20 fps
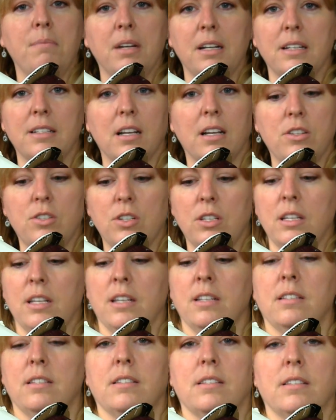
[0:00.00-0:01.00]
not touching
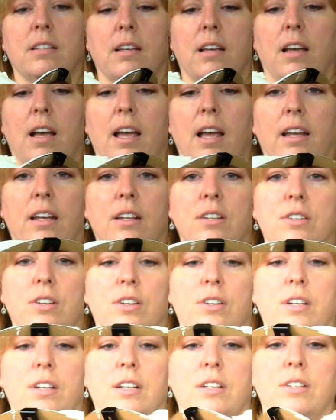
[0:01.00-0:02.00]
this. I can
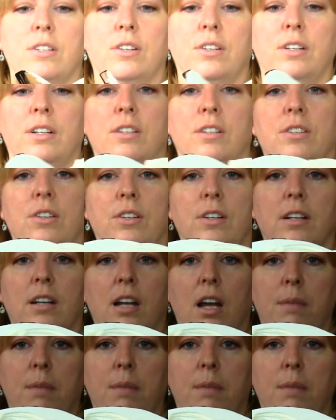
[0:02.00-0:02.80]
turn it and turn it and turn it.